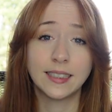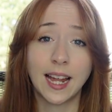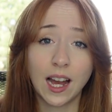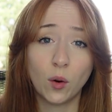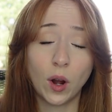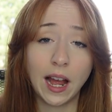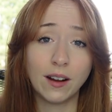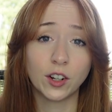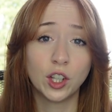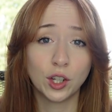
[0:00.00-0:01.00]
Now I
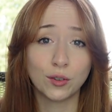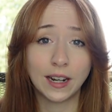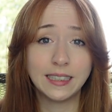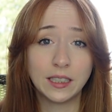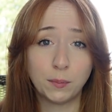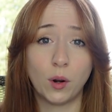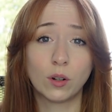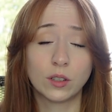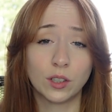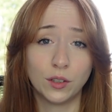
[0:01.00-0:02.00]
have a curated
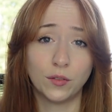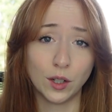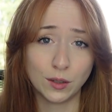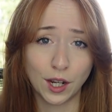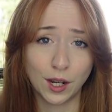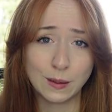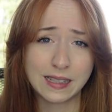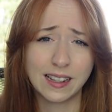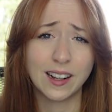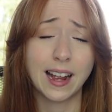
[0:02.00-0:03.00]
box of photos
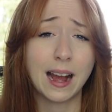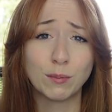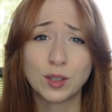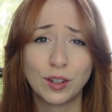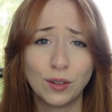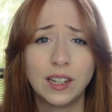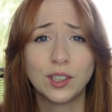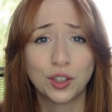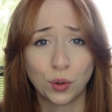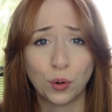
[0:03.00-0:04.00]
that I absolutely
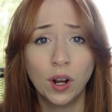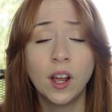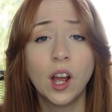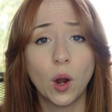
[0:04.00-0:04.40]
adore,